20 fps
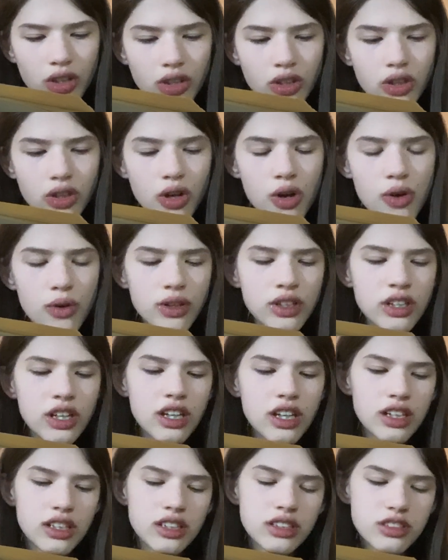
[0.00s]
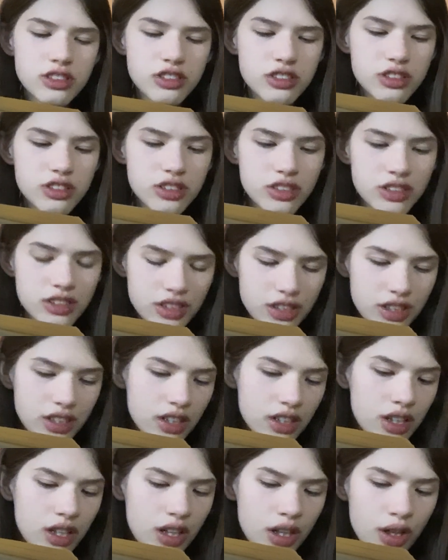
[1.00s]
coconitis.
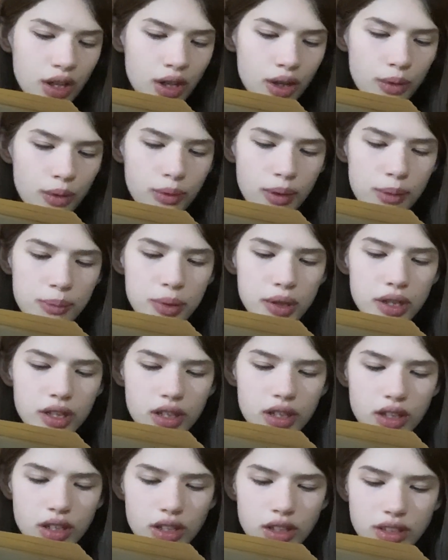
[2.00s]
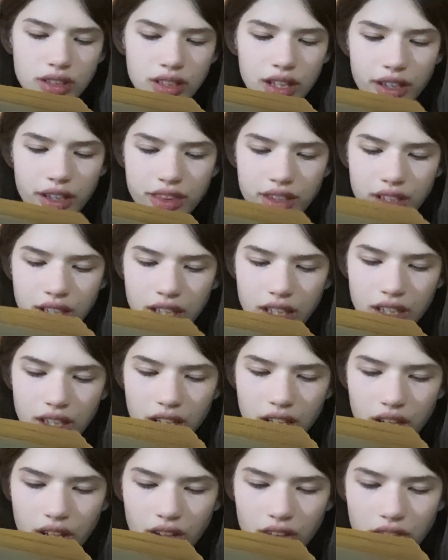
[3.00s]
Wimper heard nothing
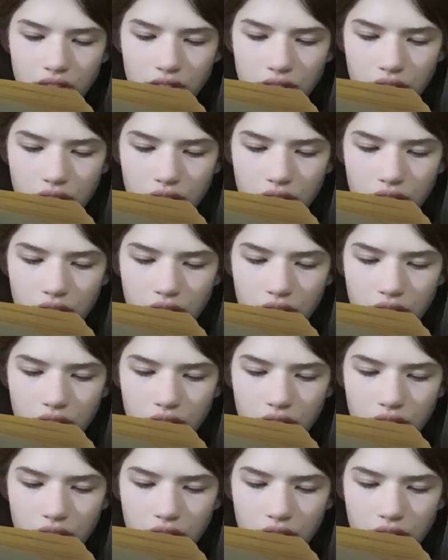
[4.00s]
of